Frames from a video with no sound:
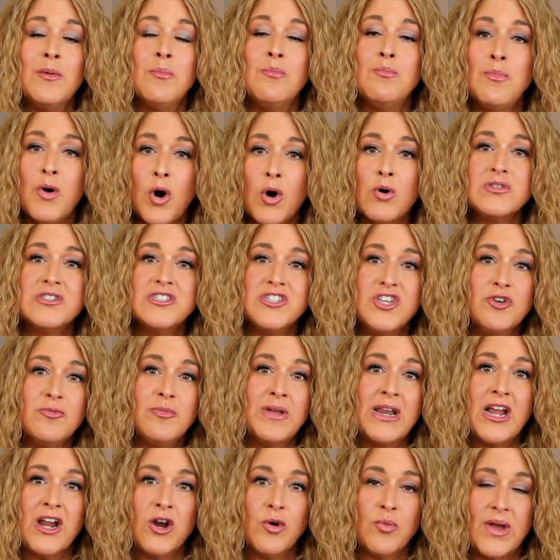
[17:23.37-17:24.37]
Most
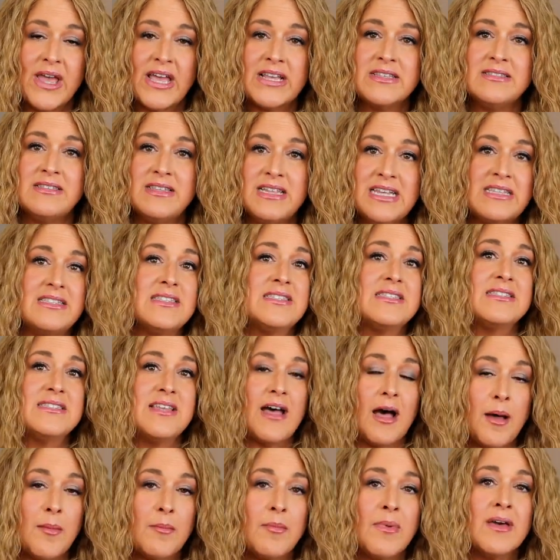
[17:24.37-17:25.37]
human hair wigs need
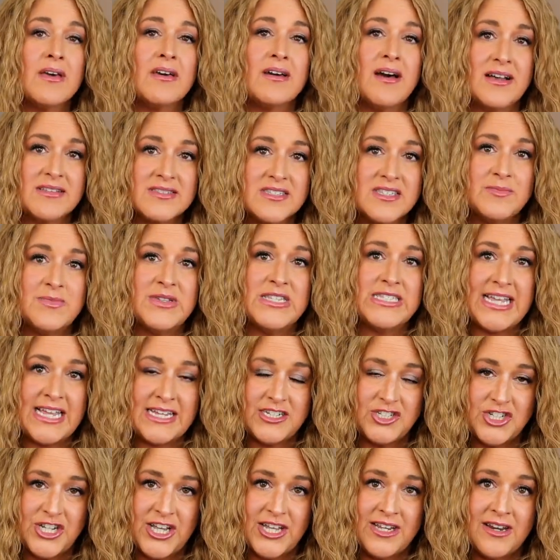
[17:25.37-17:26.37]
some
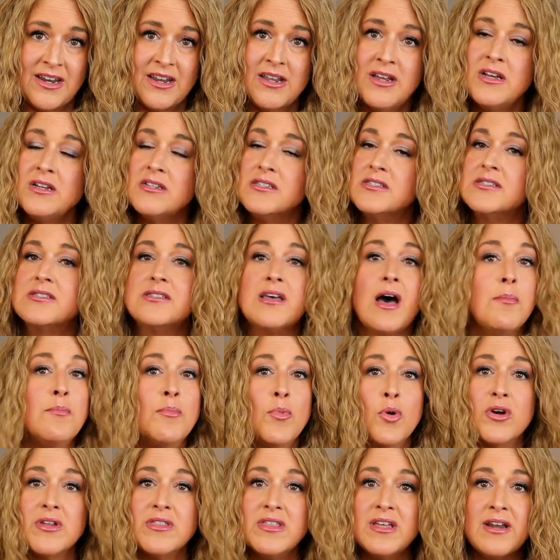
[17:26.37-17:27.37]
customization, some
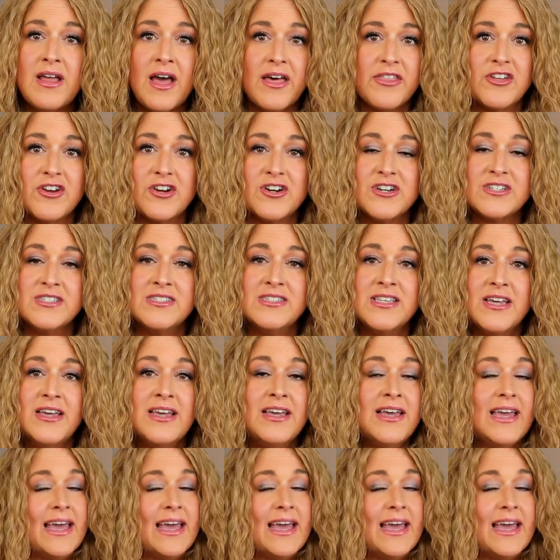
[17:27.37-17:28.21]
more than others,